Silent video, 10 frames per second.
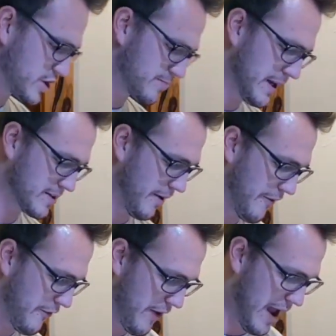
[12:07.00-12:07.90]
makes a
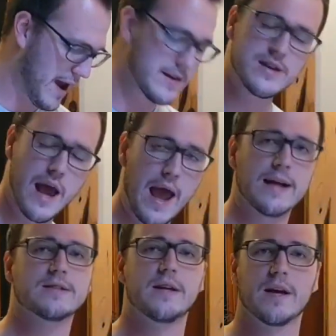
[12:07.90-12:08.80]

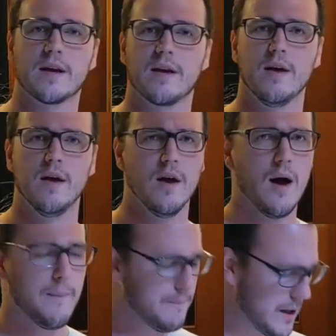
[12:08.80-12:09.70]
fantastic
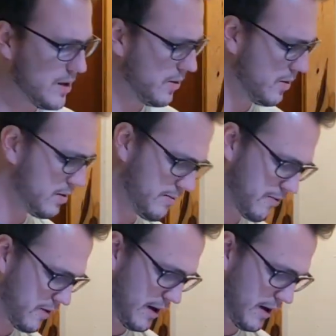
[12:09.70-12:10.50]
meal for an